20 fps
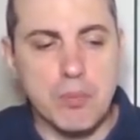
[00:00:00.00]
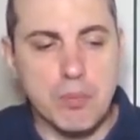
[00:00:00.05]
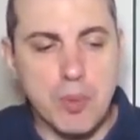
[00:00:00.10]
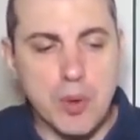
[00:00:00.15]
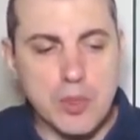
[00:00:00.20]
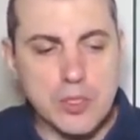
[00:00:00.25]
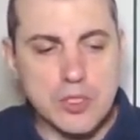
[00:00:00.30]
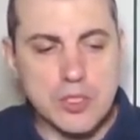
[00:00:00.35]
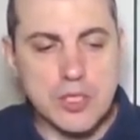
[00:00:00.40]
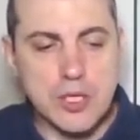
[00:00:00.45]

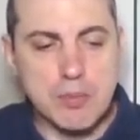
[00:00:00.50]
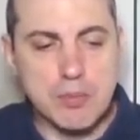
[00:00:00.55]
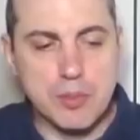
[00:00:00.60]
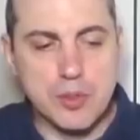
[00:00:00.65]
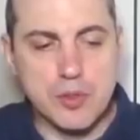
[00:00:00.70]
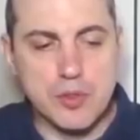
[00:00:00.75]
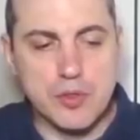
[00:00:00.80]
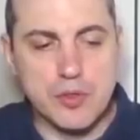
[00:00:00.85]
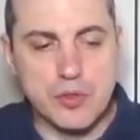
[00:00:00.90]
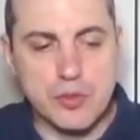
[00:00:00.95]
Bolt
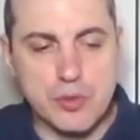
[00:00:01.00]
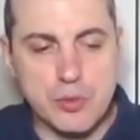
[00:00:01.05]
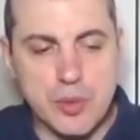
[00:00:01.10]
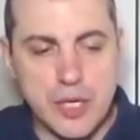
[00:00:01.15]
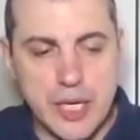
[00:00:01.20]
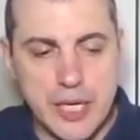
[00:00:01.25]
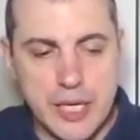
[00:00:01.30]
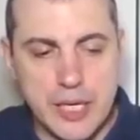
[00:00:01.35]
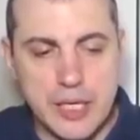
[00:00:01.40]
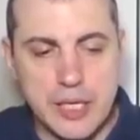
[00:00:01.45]
number
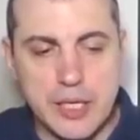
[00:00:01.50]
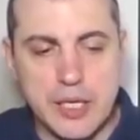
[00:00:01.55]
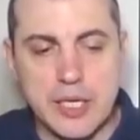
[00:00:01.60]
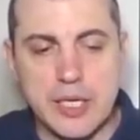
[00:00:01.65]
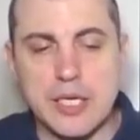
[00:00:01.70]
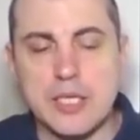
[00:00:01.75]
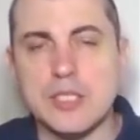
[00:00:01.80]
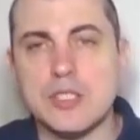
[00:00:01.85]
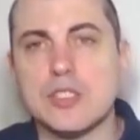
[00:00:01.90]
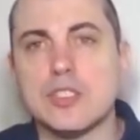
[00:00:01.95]
3
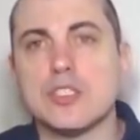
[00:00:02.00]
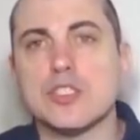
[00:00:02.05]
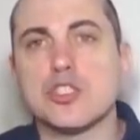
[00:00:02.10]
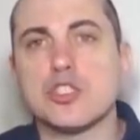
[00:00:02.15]
is the